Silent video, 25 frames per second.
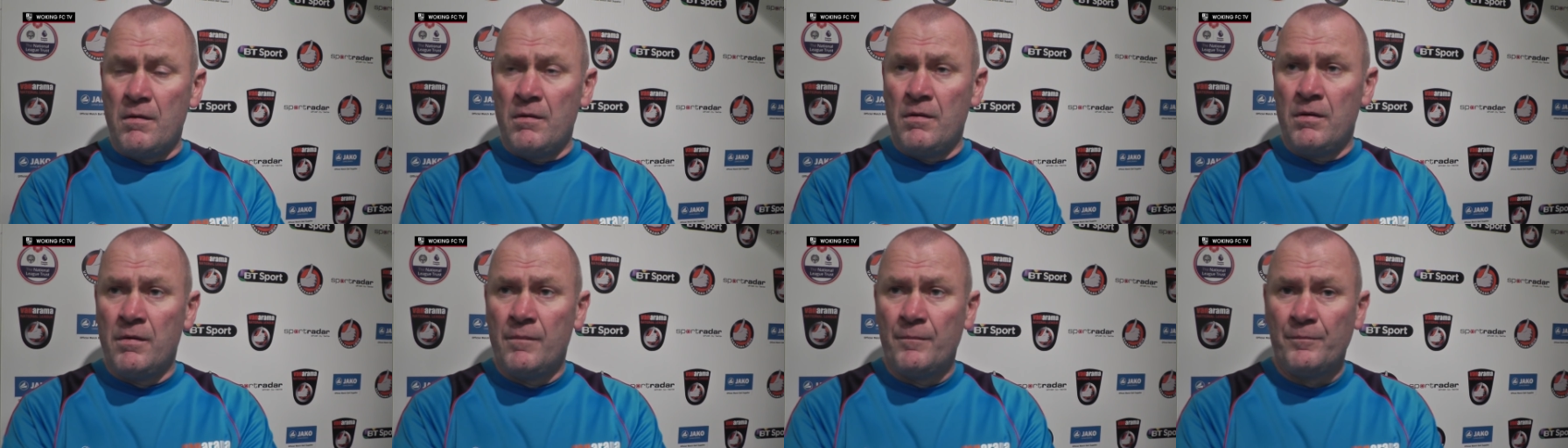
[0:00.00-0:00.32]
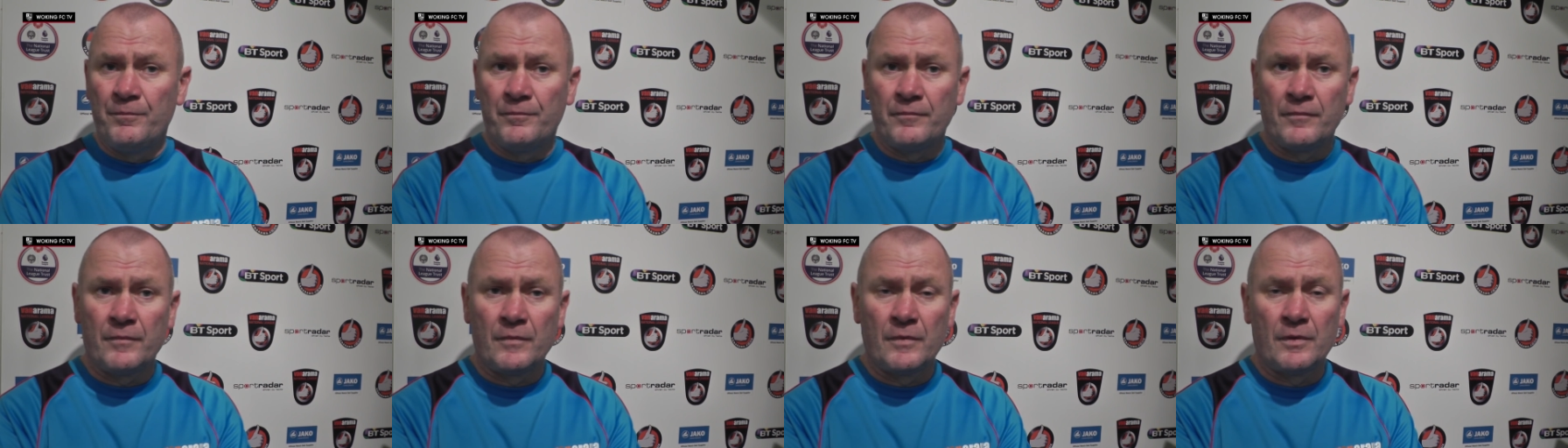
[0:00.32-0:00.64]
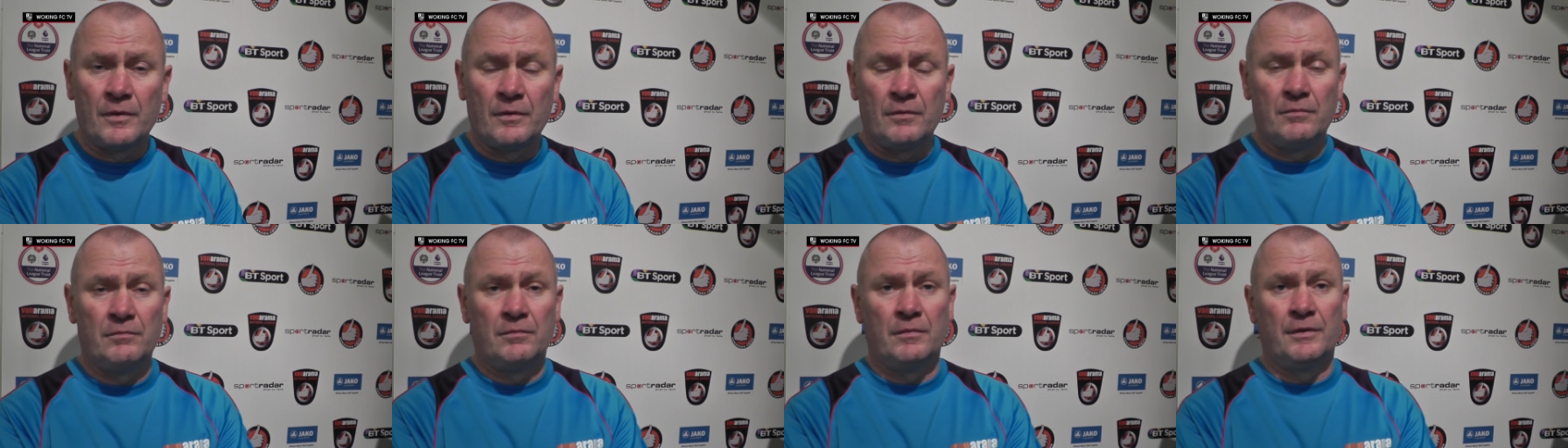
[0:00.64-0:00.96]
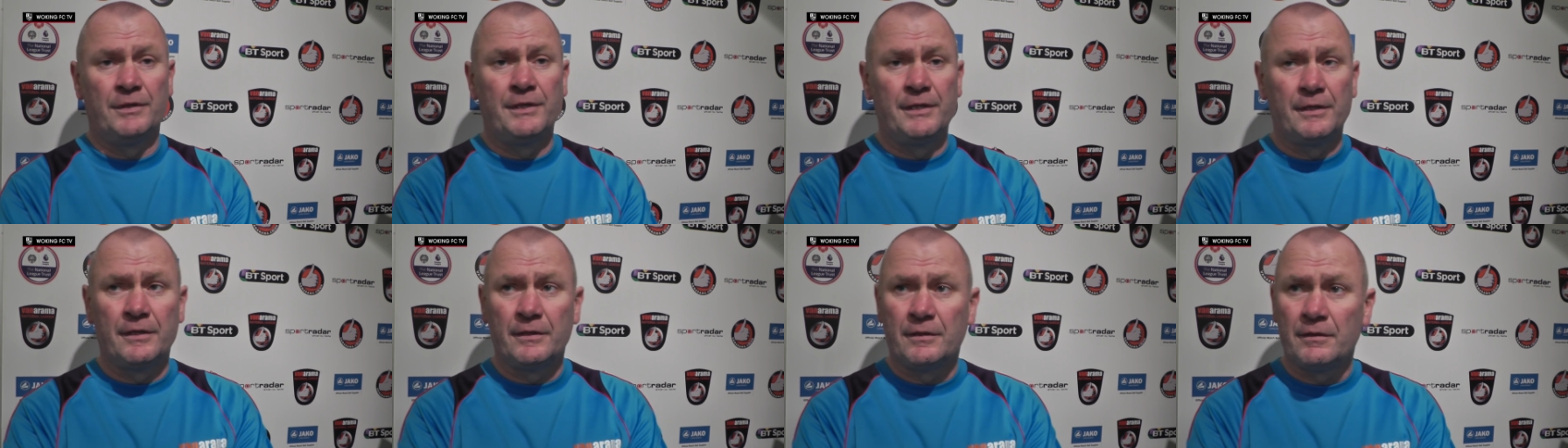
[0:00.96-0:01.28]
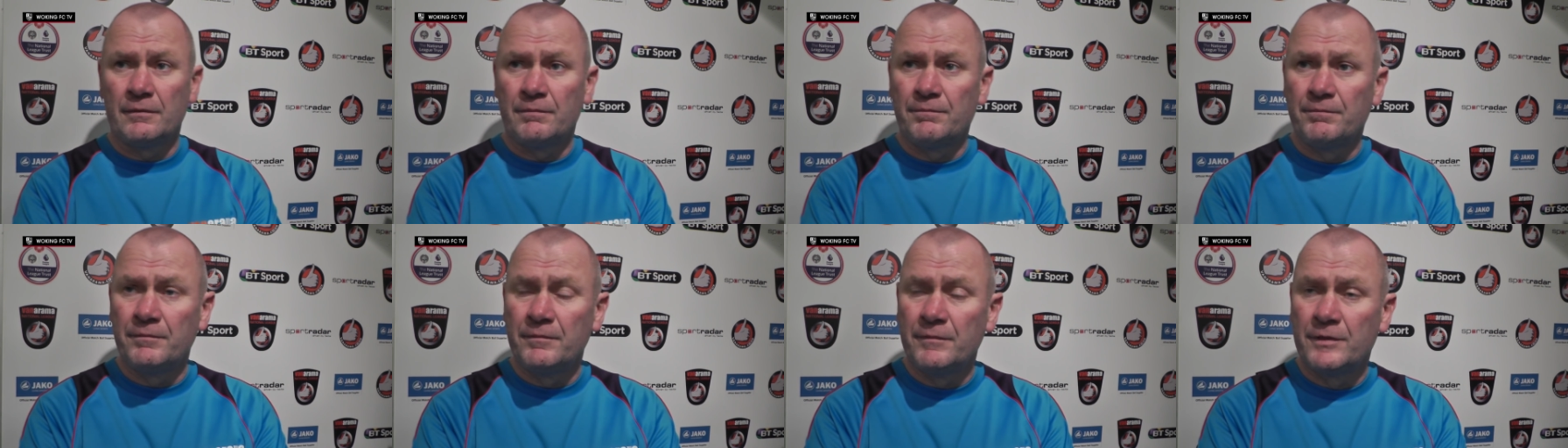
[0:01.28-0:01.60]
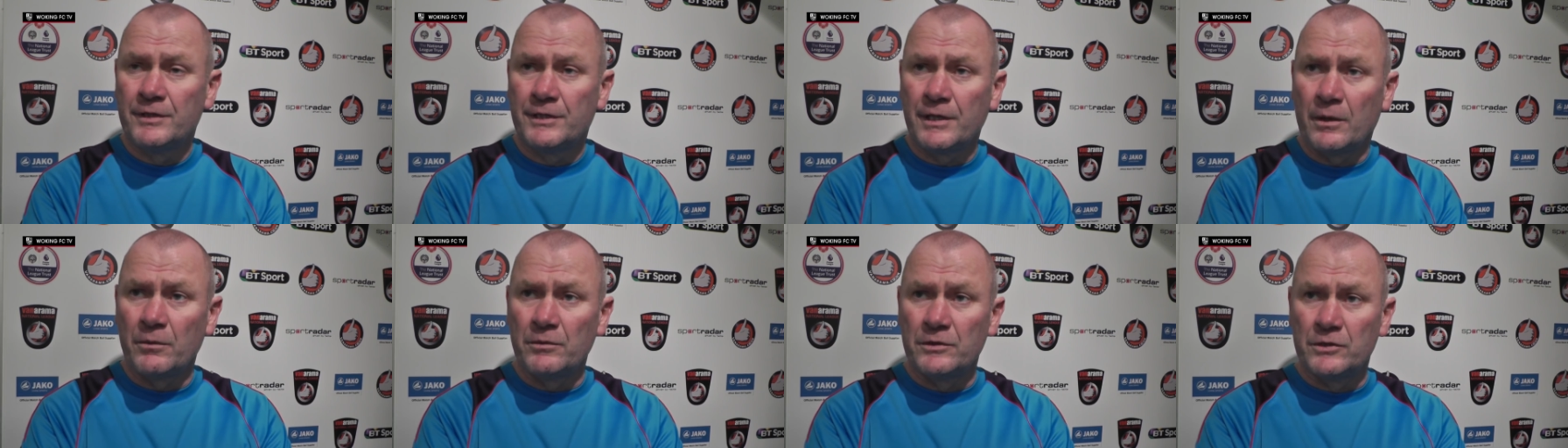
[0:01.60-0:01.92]
I needed to
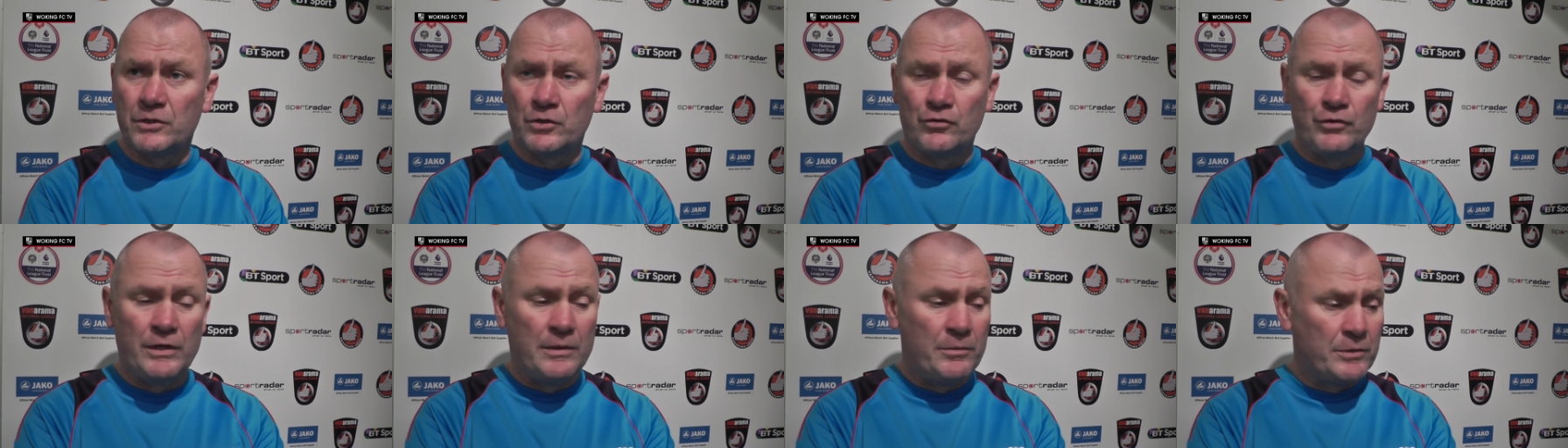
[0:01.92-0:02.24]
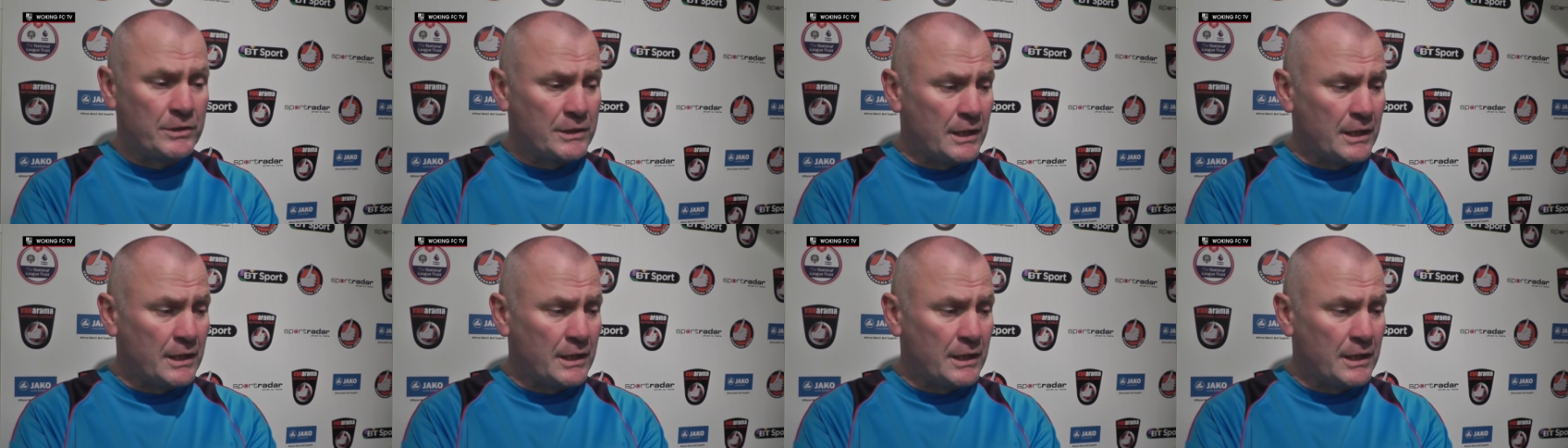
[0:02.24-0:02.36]
shout and scream,